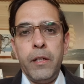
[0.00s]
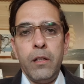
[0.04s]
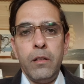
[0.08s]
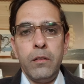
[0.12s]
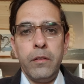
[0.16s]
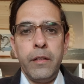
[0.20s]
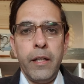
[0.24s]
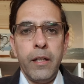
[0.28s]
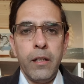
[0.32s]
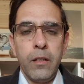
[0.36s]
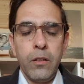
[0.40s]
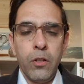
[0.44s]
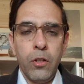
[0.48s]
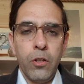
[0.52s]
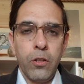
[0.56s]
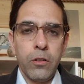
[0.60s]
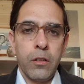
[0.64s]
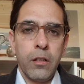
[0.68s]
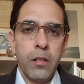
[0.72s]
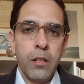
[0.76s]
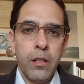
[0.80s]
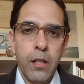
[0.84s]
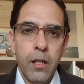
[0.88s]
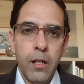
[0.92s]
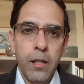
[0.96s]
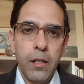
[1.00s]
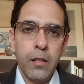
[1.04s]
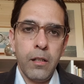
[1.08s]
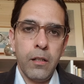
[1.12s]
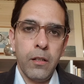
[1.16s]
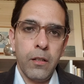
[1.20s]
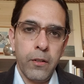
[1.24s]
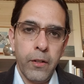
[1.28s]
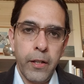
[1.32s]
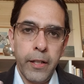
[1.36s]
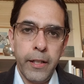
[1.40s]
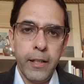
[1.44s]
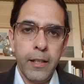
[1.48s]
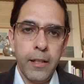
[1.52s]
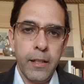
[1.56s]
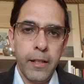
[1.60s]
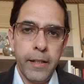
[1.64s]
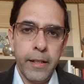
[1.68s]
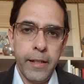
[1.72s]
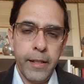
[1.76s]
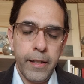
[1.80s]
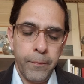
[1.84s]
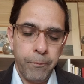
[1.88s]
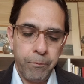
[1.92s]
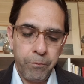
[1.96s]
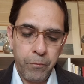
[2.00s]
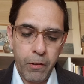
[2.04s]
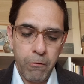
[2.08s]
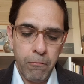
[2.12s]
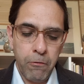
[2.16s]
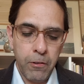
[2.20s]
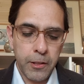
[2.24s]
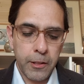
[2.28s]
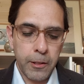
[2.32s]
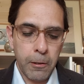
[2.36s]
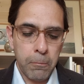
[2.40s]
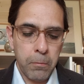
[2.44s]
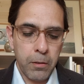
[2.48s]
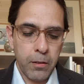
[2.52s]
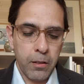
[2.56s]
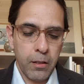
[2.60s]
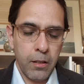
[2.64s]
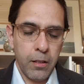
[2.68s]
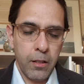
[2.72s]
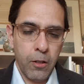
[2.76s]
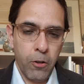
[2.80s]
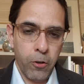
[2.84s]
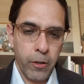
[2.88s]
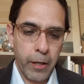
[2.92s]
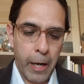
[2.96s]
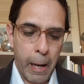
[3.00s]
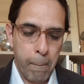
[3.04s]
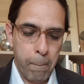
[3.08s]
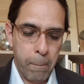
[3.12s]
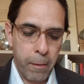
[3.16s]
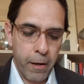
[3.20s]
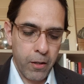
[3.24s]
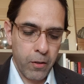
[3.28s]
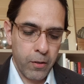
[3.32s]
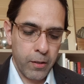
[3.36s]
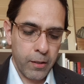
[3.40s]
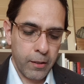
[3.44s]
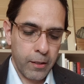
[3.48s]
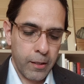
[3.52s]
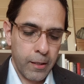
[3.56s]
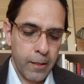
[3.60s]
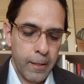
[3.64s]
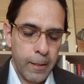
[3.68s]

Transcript: they are not readily visible or apparent.